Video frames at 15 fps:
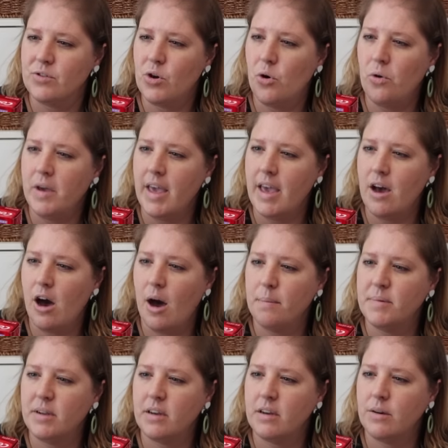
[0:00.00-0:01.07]
Colgate
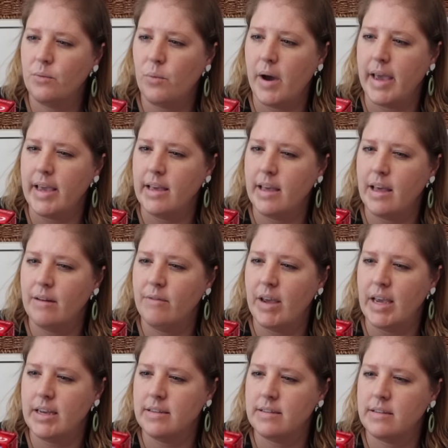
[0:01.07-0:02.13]
Optic White
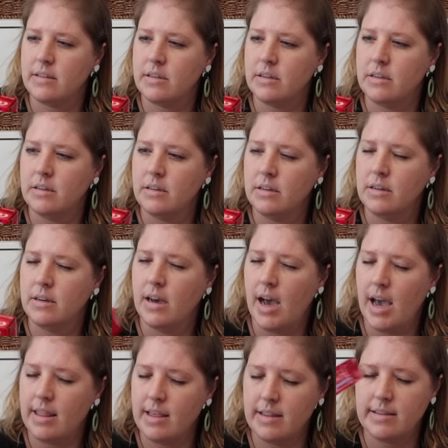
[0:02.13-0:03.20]
Advanced.
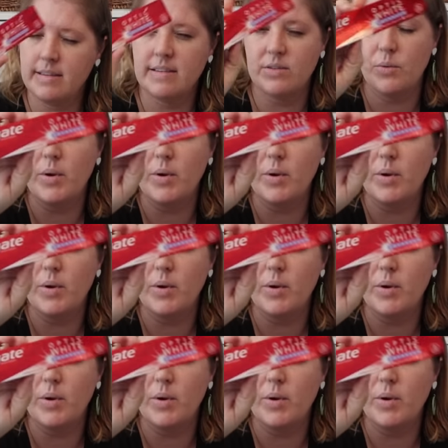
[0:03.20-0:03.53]
I think this is